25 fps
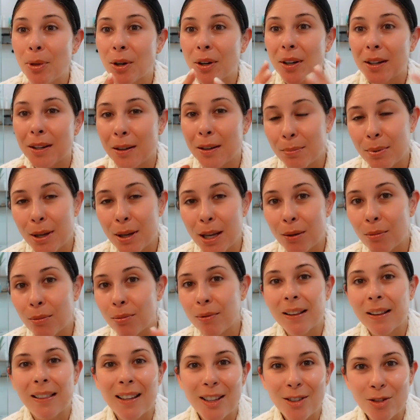They're gonna be
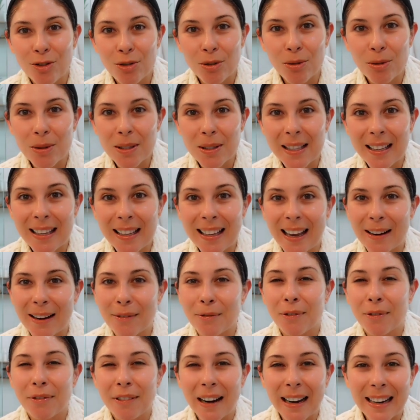really juicy
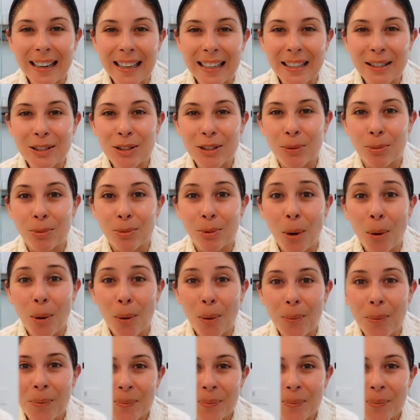and ready to roll.